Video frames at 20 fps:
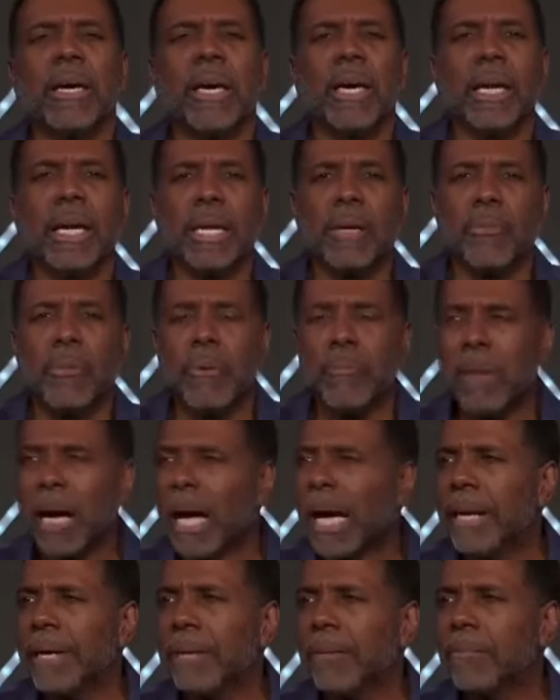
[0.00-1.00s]
And he
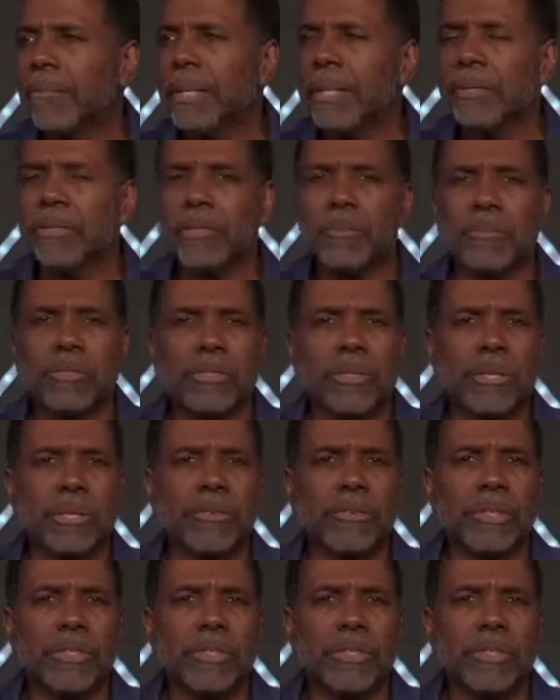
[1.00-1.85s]
reminded me some stuff.